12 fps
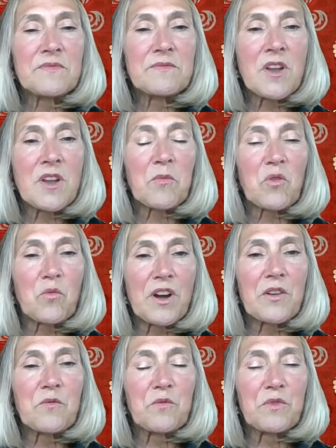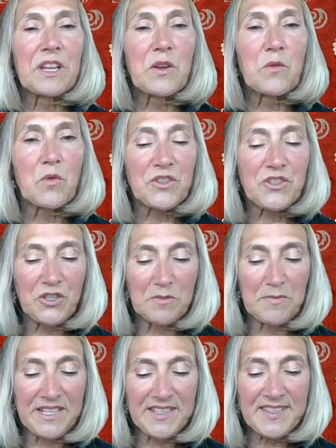number one, really want you
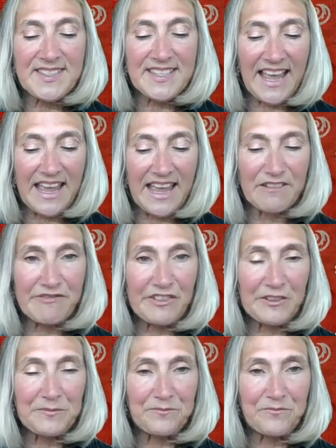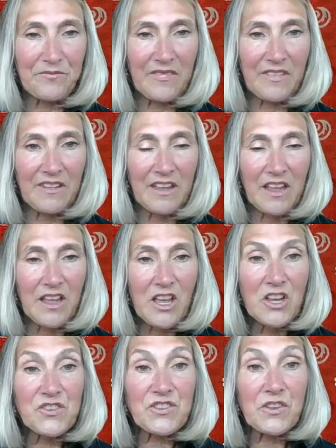to be safe.
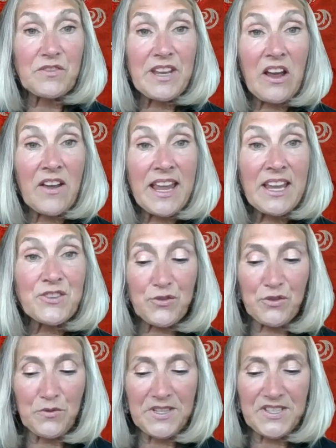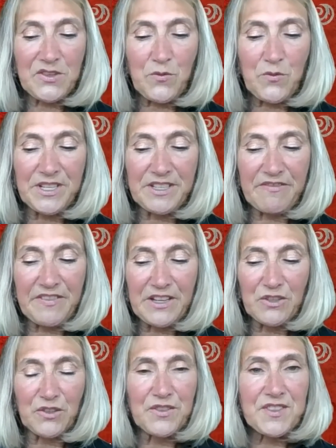So now Andrew is going to
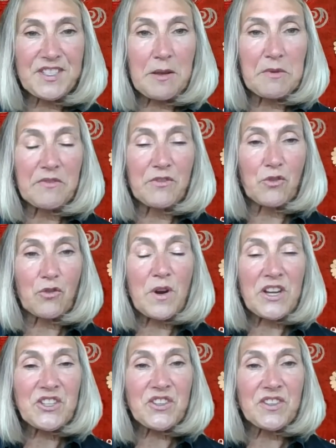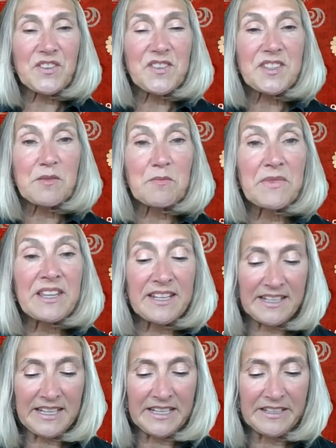field some of your questions
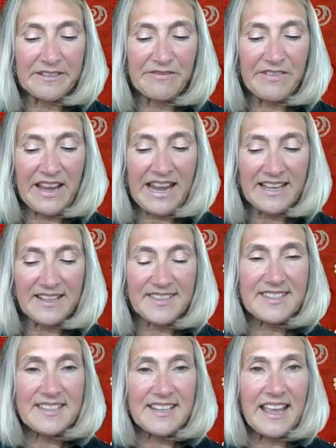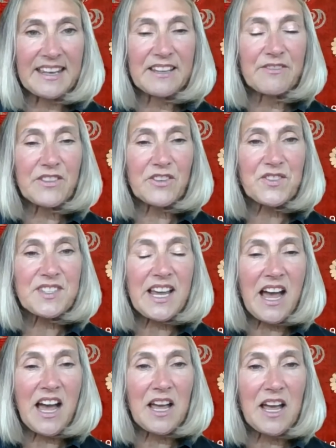submitted in advance. And if there's
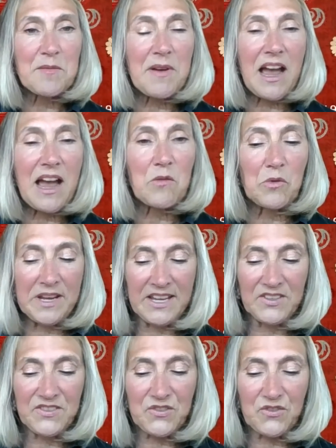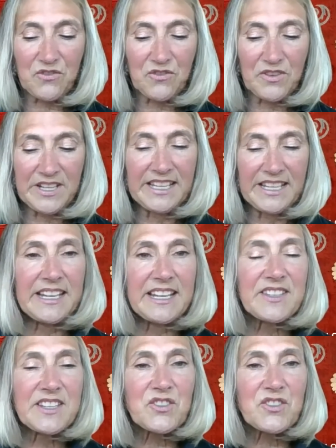time, I will answer any
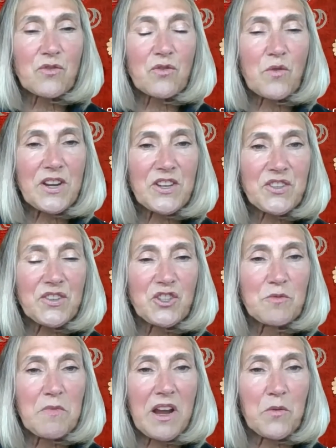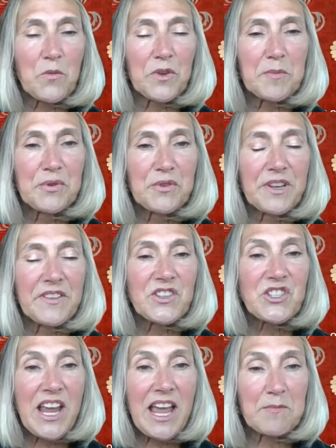additional questions you might want to put in the
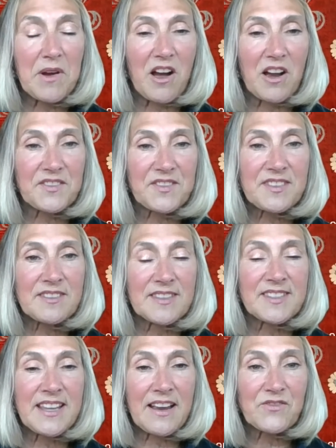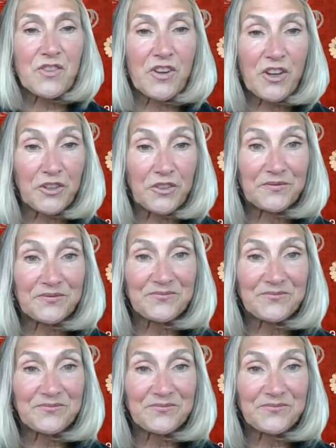chat box this afternoon.